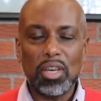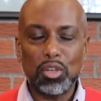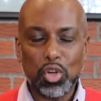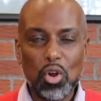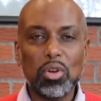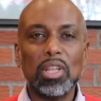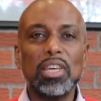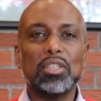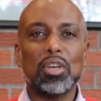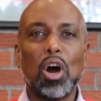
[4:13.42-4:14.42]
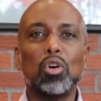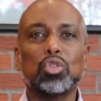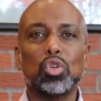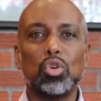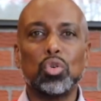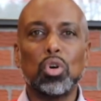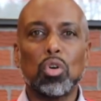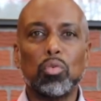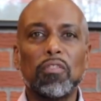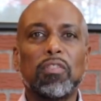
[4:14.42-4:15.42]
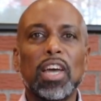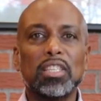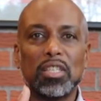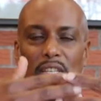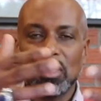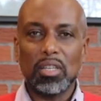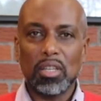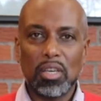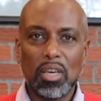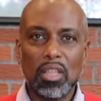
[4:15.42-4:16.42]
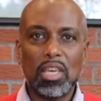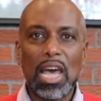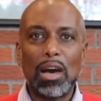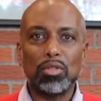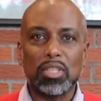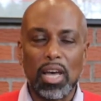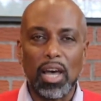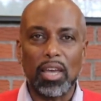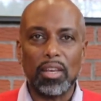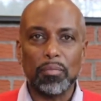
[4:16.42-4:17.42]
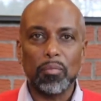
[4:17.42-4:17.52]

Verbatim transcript: internally is also reflected in the outside.